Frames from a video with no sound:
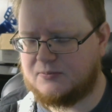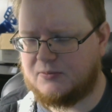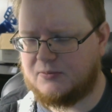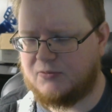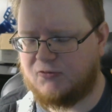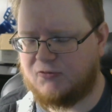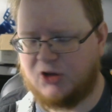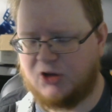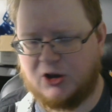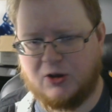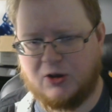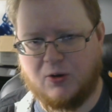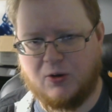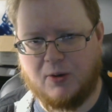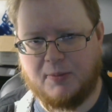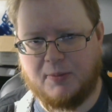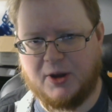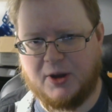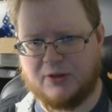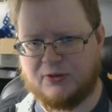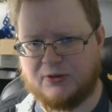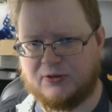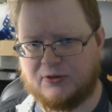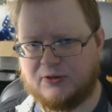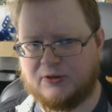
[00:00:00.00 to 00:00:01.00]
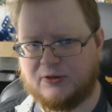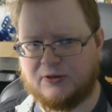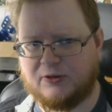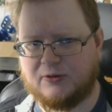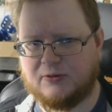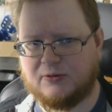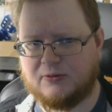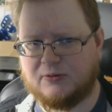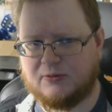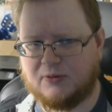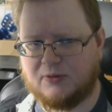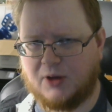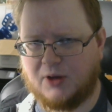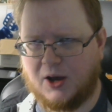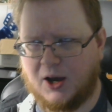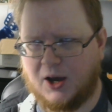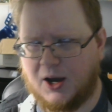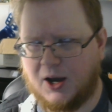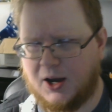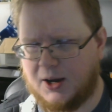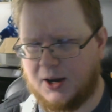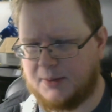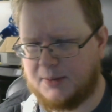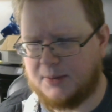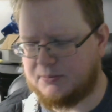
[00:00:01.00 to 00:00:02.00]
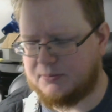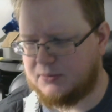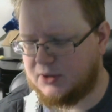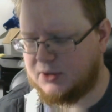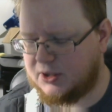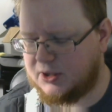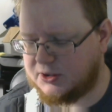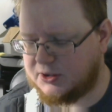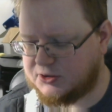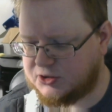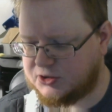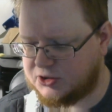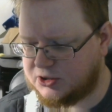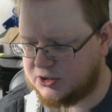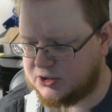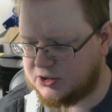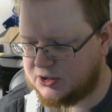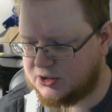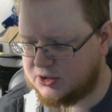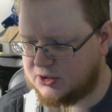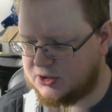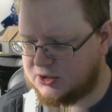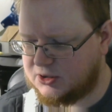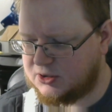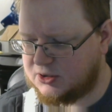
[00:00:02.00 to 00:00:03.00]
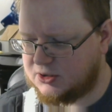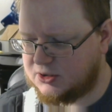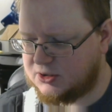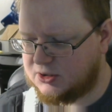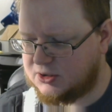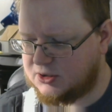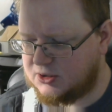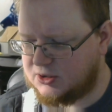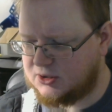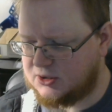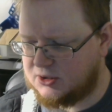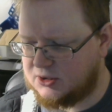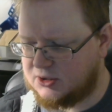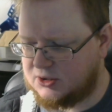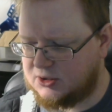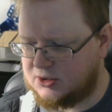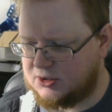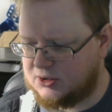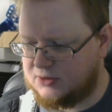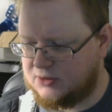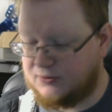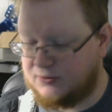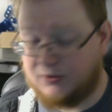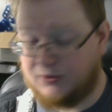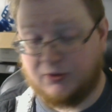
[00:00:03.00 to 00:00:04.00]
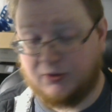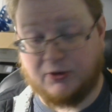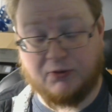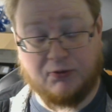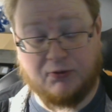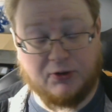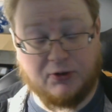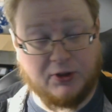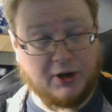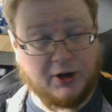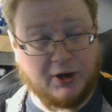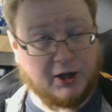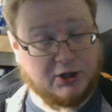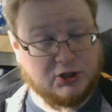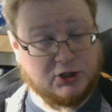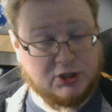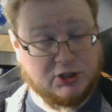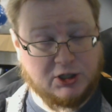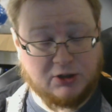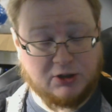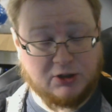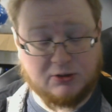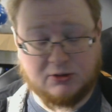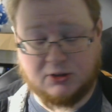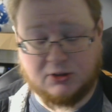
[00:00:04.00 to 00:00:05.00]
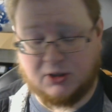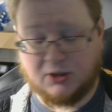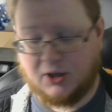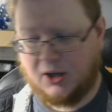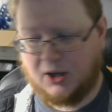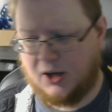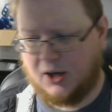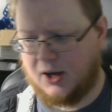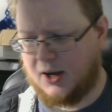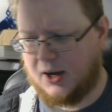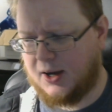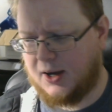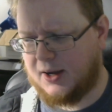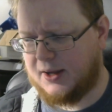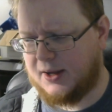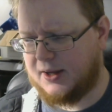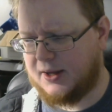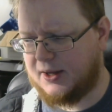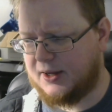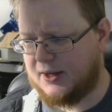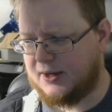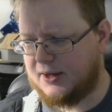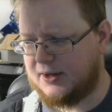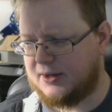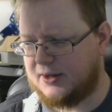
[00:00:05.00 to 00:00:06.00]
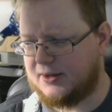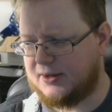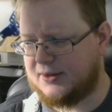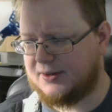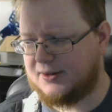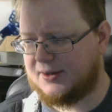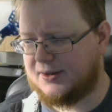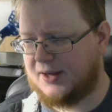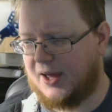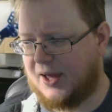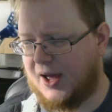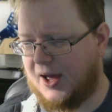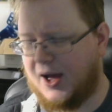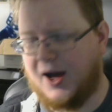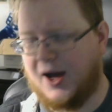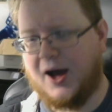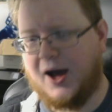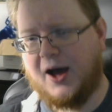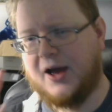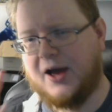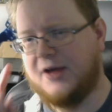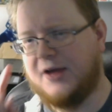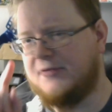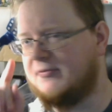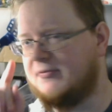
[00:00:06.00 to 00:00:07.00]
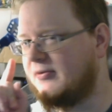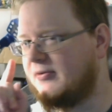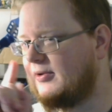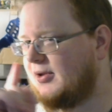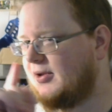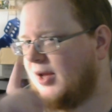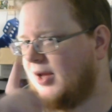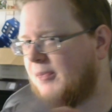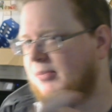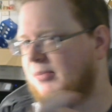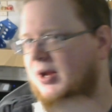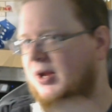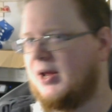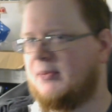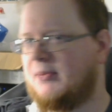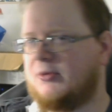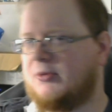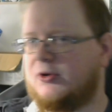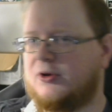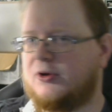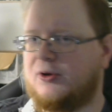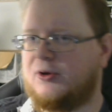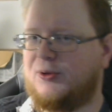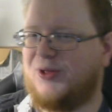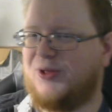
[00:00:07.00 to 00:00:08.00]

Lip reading: video a month, each for the next year. I've not been able to do